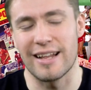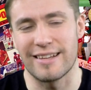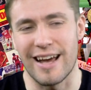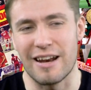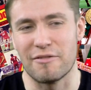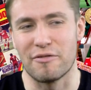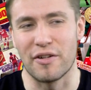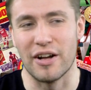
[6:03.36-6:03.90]
at
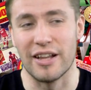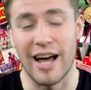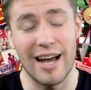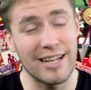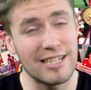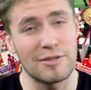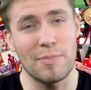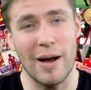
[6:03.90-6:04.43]
Anfield. I
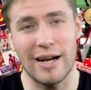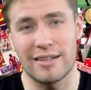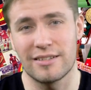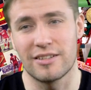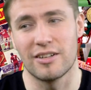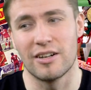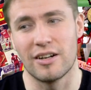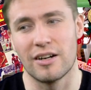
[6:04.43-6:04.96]
expect
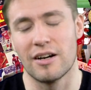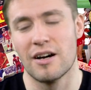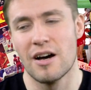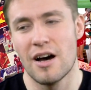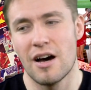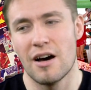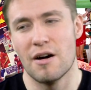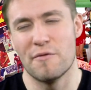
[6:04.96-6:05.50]
uh,
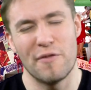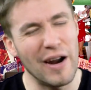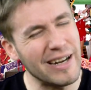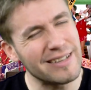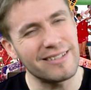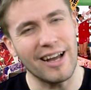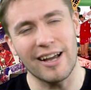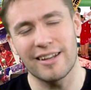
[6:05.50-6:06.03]
a
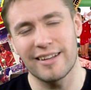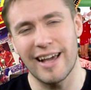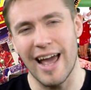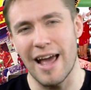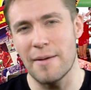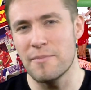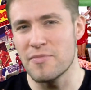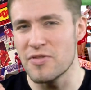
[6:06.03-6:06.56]
very tight
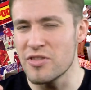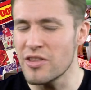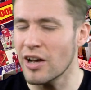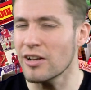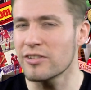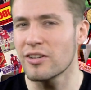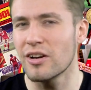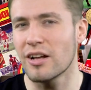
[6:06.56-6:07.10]
game,
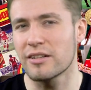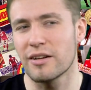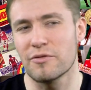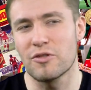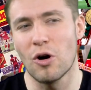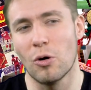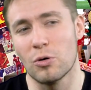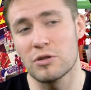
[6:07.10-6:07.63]
not a lot
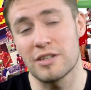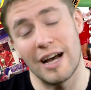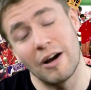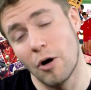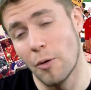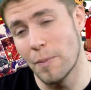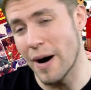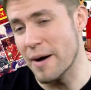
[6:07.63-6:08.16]
of goals. I
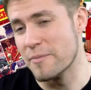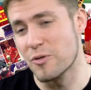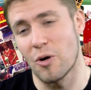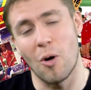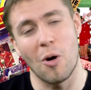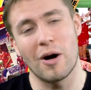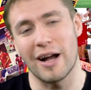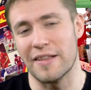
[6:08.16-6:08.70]
hope I'm
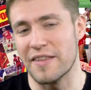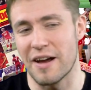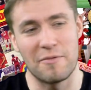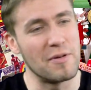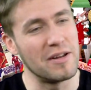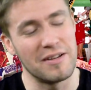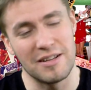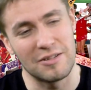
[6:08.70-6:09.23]
wrong and
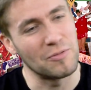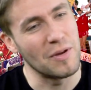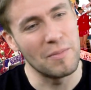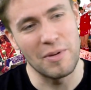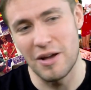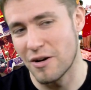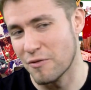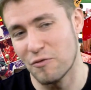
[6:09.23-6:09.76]
will, it will
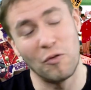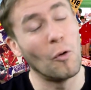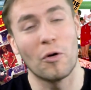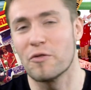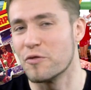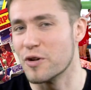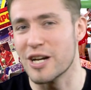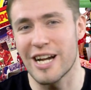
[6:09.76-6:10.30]
be a
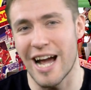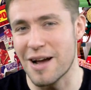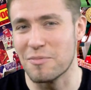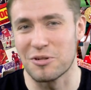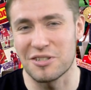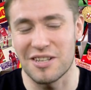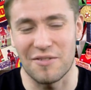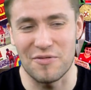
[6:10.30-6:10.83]
4-3 game
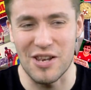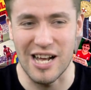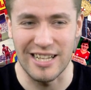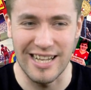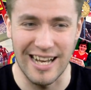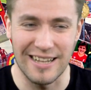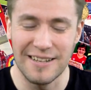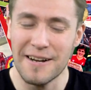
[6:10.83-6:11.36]
or something like
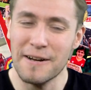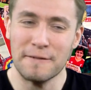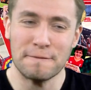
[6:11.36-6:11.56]
that